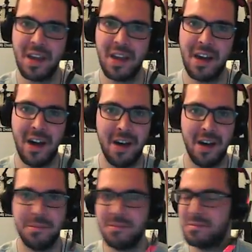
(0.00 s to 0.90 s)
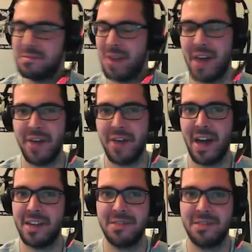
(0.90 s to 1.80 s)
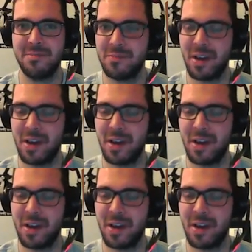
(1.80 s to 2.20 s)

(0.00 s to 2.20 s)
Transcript: I've had a